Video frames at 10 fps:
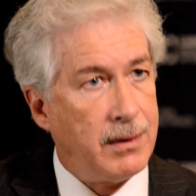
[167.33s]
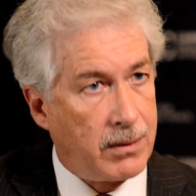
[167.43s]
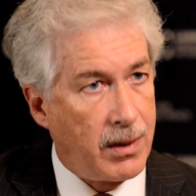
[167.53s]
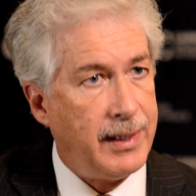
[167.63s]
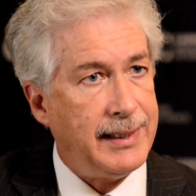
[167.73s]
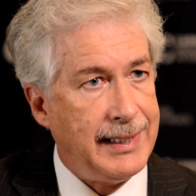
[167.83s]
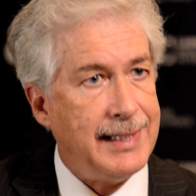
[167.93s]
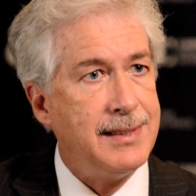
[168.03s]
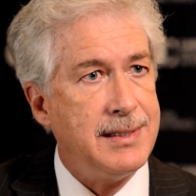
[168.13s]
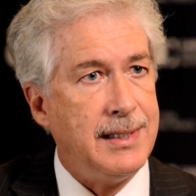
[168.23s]
Carnegie
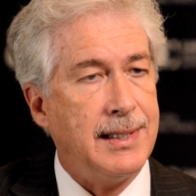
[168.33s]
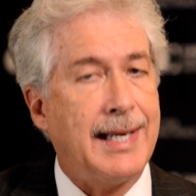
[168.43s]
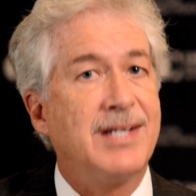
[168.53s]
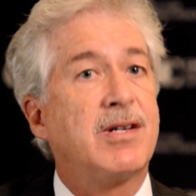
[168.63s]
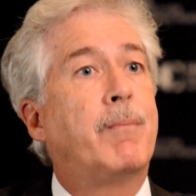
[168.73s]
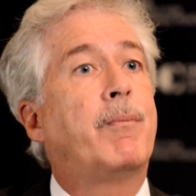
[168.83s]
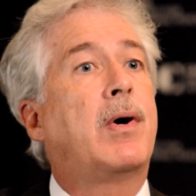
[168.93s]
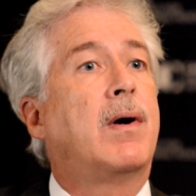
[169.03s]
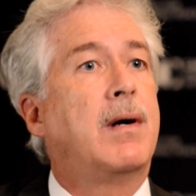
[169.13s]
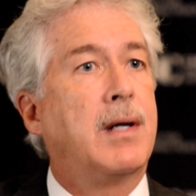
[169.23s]
India as a
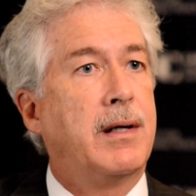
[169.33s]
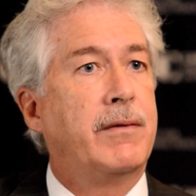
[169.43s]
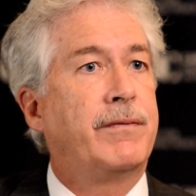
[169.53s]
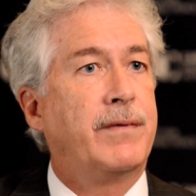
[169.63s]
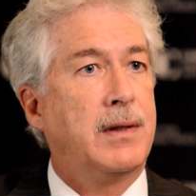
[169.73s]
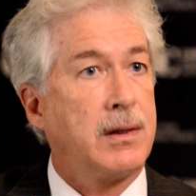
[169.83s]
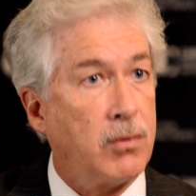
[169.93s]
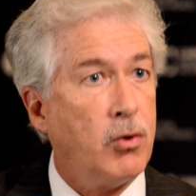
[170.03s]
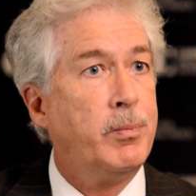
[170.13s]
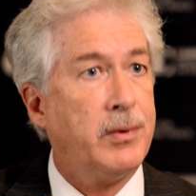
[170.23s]
part of a
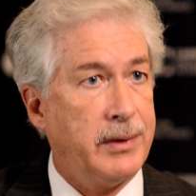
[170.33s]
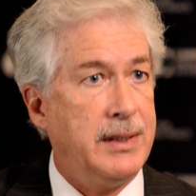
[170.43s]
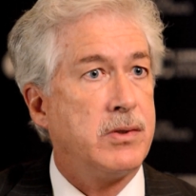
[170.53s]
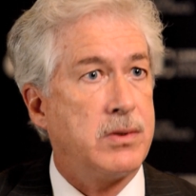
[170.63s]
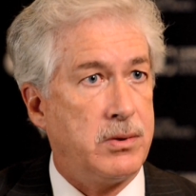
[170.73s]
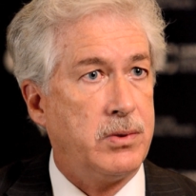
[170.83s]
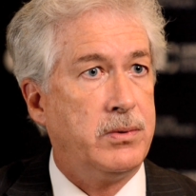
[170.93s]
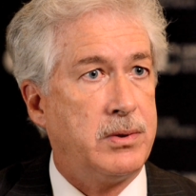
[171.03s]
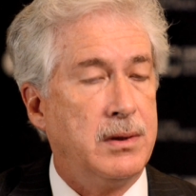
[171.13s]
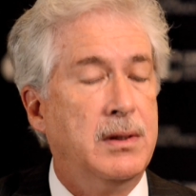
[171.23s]
global
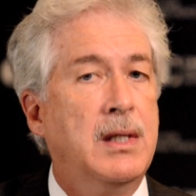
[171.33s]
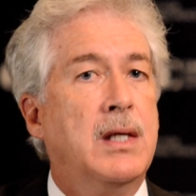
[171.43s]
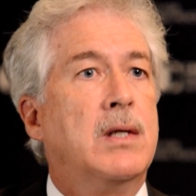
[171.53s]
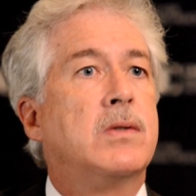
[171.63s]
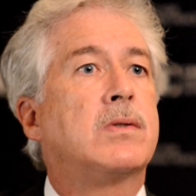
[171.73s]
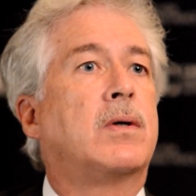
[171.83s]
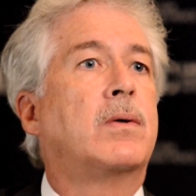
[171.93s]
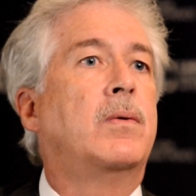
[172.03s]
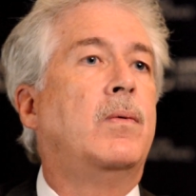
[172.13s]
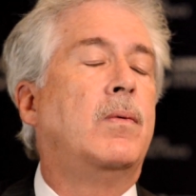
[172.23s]
institution.
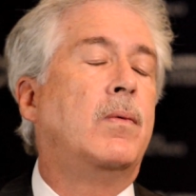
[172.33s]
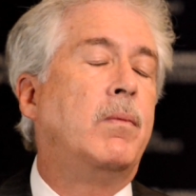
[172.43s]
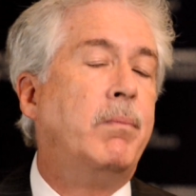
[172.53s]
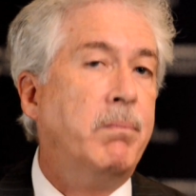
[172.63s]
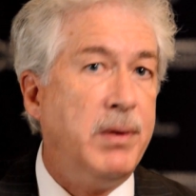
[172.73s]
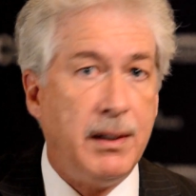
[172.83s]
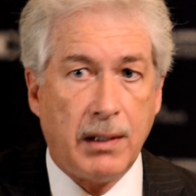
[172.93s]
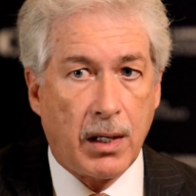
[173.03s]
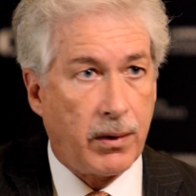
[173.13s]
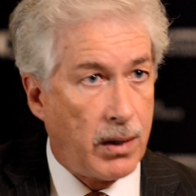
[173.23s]
So
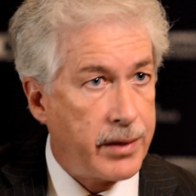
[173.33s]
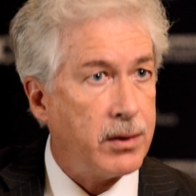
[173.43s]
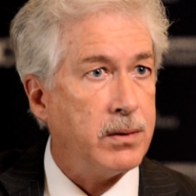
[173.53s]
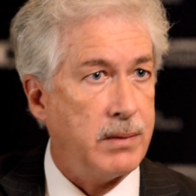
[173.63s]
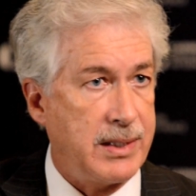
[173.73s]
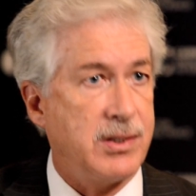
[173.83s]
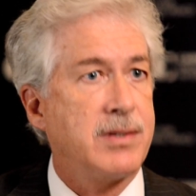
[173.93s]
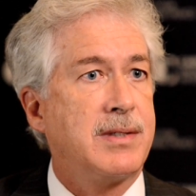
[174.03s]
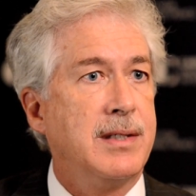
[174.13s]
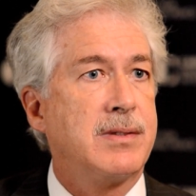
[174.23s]
our other
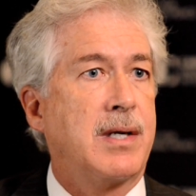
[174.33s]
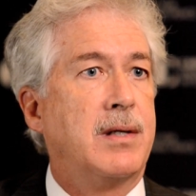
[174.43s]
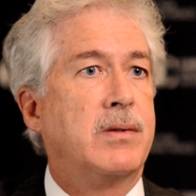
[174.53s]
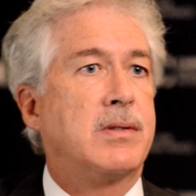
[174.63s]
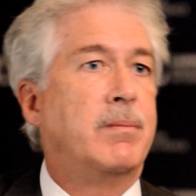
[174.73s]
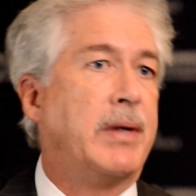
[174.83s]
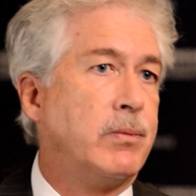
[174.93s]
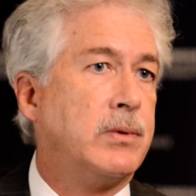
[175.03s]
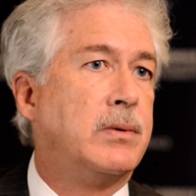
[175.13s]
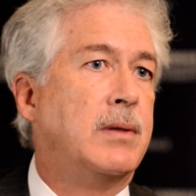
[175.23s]
existing centers in
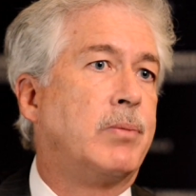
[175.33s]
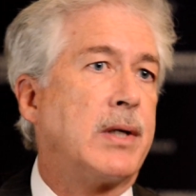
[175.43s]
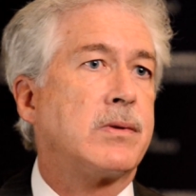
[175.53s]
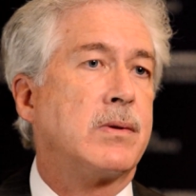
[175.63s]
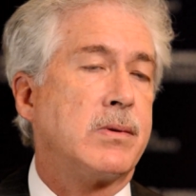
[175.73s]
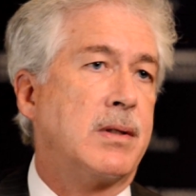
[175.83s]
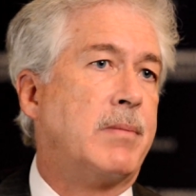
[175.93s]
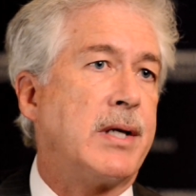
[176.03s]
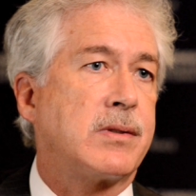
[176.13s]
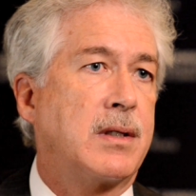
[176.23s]
Beirut and Brussels and
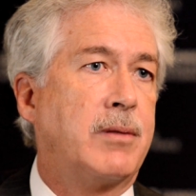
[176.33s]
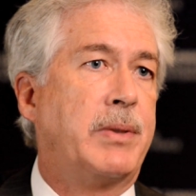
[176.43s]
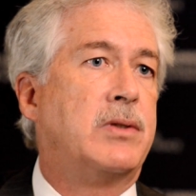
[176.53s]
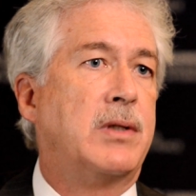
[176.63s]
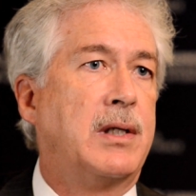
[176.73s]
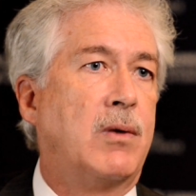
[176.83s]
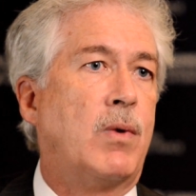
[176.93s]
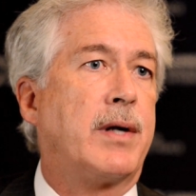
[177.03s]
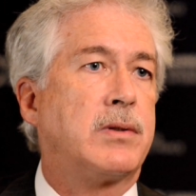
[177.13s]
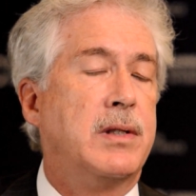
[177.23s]
Moscow, Beijing and
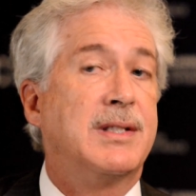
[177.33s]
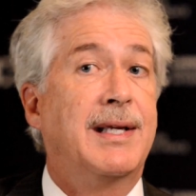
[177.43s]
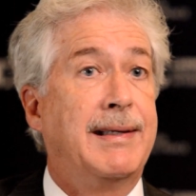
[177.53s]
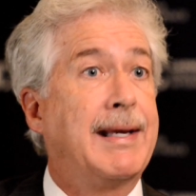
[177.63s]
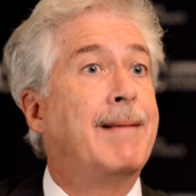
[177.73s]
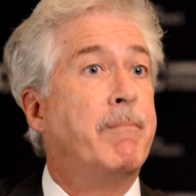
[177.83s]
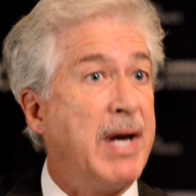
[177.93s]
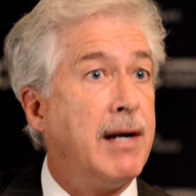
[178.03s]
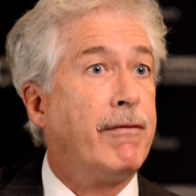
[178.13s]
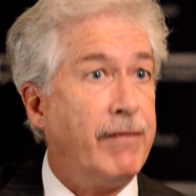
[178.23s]
Washington can
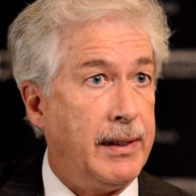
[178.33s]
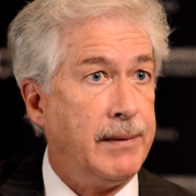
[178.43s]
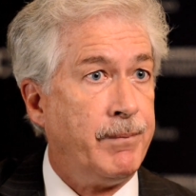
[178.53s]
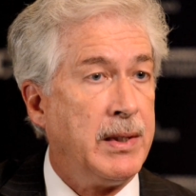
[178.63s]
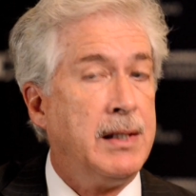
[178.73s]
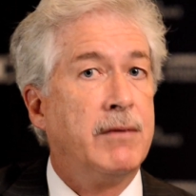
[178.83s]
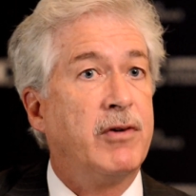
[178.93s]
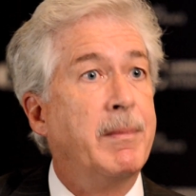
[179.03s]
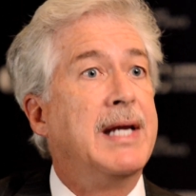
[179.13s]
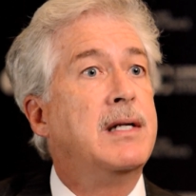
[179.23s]
benefit
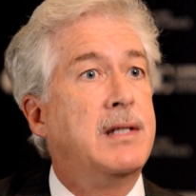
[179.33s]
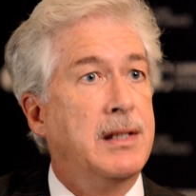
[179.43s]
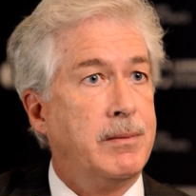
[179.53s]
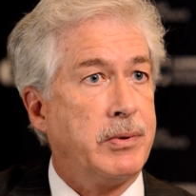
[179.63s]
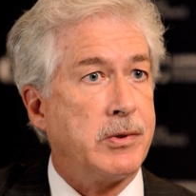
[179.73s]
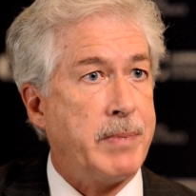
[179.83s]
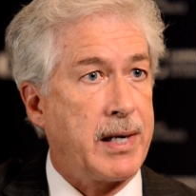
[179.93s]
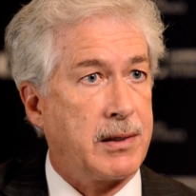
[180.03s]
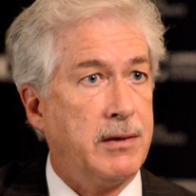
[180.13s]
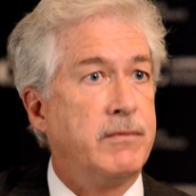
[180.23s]
from Indian
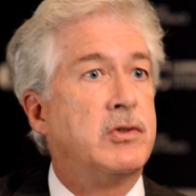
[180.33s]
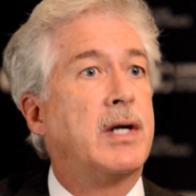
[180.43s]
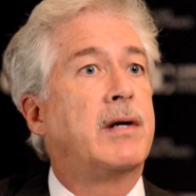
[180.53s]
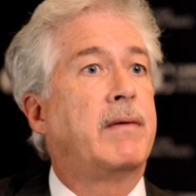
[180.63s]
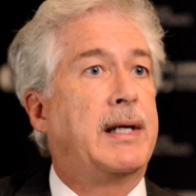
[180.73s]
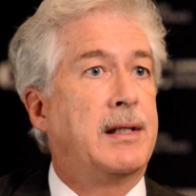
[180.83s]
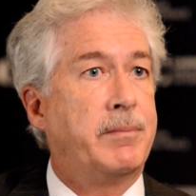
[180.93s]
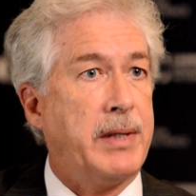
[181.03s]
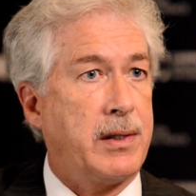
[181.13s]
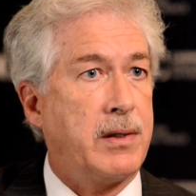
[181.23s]
perspectives generated by